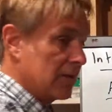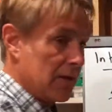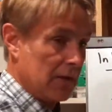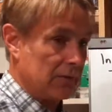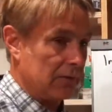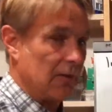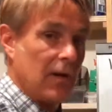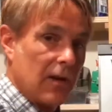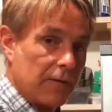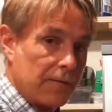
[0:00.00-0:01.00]
this.
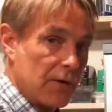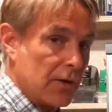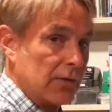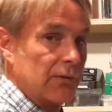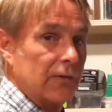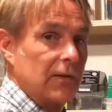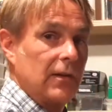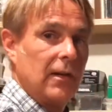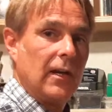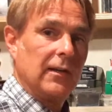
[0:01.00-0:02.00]
First,
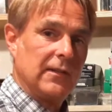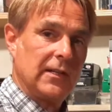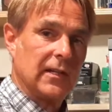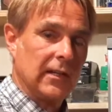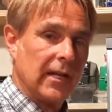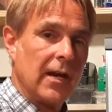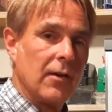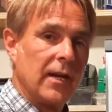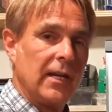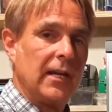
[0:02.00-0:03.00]
declare
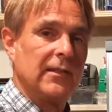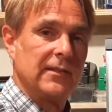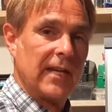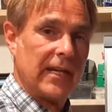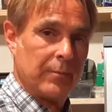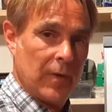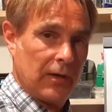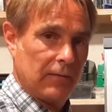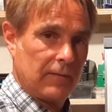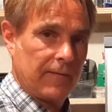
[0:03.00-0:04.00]
in a
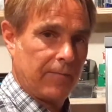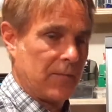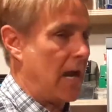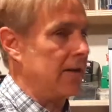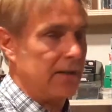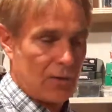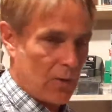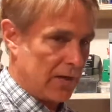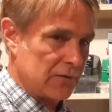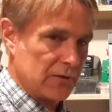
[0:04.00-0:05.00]
statement, not in a
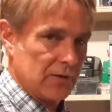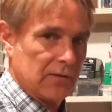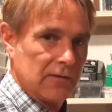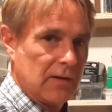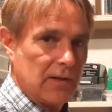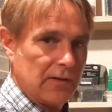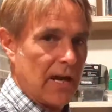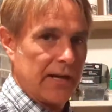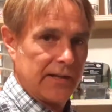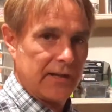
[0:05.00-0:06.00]
question,
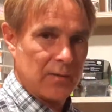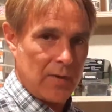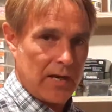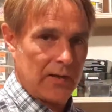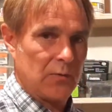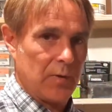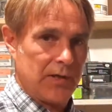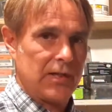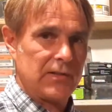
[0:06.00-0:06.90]
not in a command, but in a